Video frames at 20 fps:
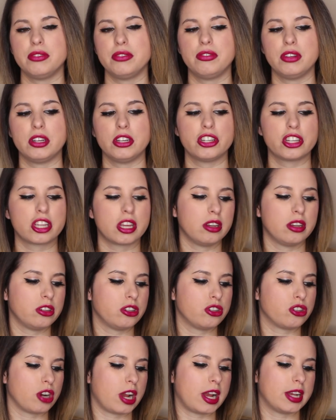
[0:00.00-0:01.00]
had finished
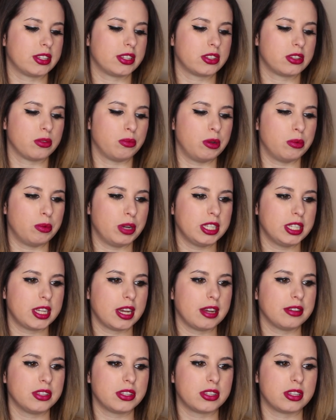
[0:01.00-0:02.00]
getting dressed. We went
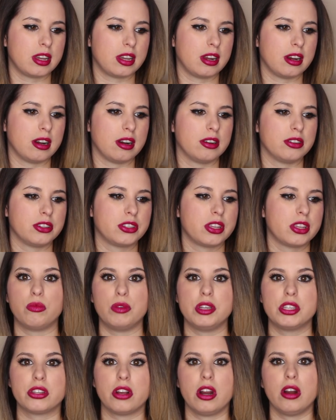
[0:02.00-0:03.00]
downstairs.
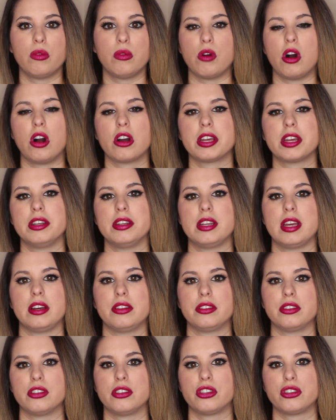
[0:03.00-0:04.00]
We start walking
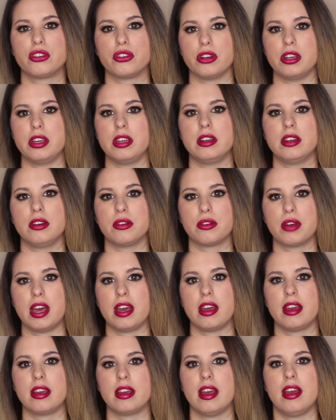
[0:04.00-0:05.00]
down the street,
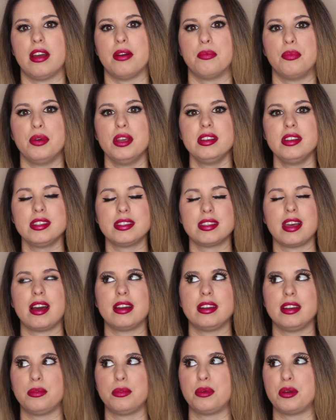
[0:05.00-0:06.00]
okay? And we
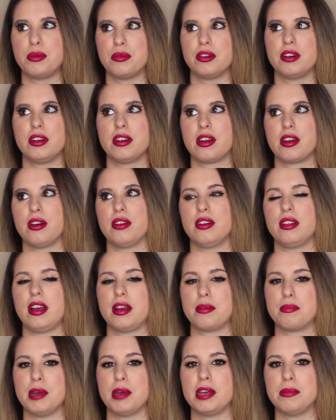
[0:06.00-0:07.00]
decided we wanted to go to
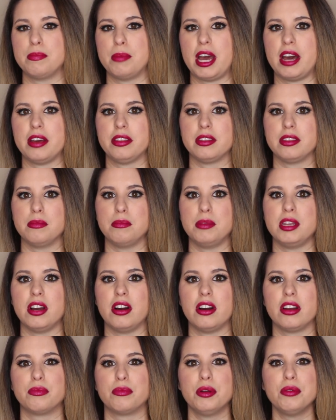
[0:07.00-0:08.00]
like Bed Bath and
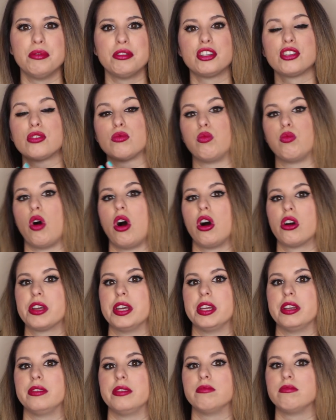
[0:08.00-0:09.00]
Beyond. We were just
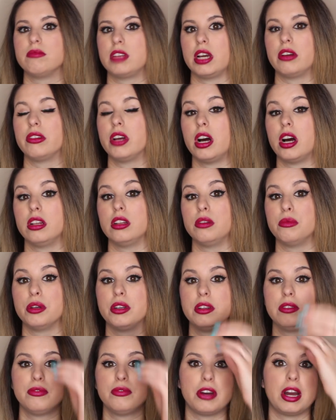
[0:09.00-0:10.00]
walking down
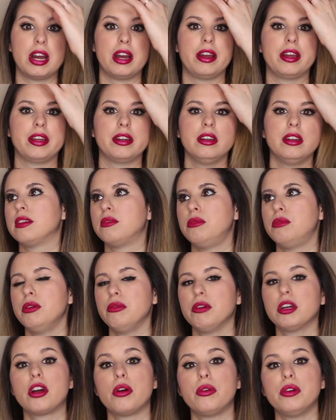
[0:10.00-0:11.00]
Hollywood and Vine. We
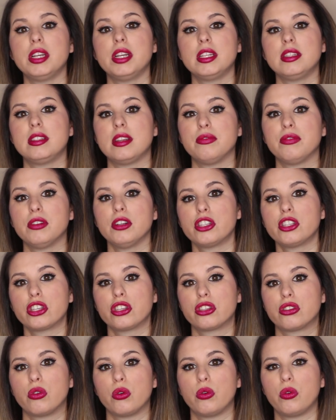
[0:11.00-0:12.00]
were going in different
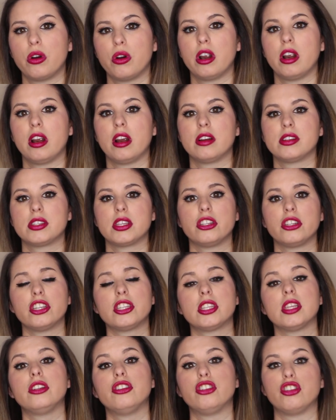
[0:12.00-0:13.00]
stores and
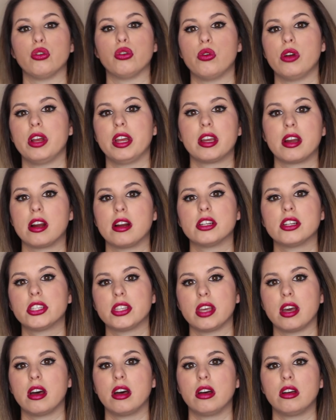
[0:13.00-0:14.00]
just enjoying
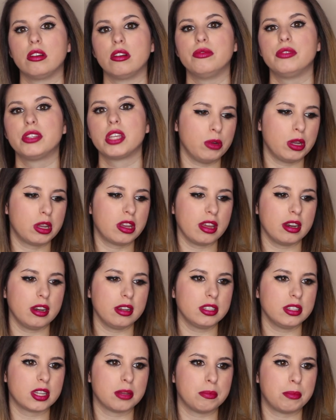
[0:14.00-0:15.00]
ourselves. We get
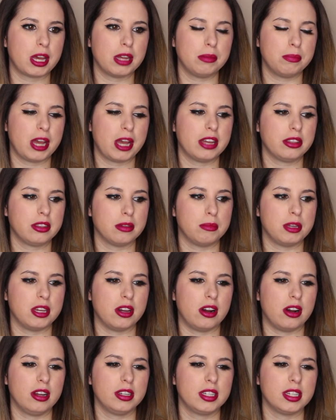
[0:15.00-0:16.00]
into Bed Bath and
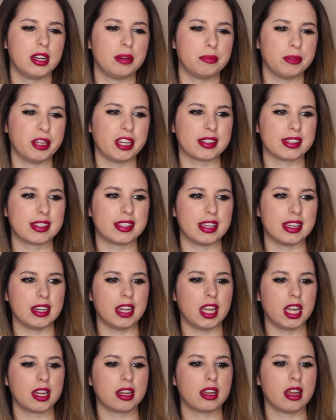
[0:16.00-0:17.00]
Beyond and I'm like
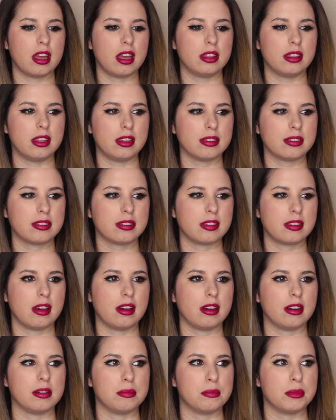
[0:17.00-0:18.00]
sitting in this
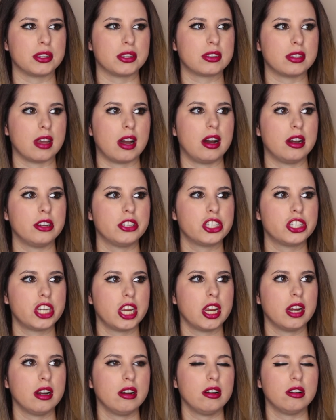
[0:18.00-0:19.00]
uh, massage
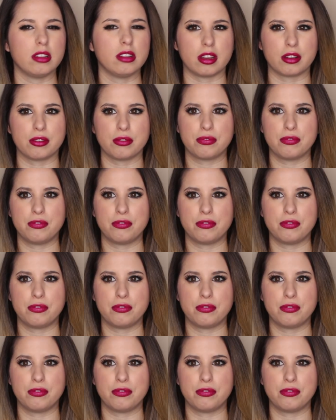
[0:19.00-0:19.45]
chair or like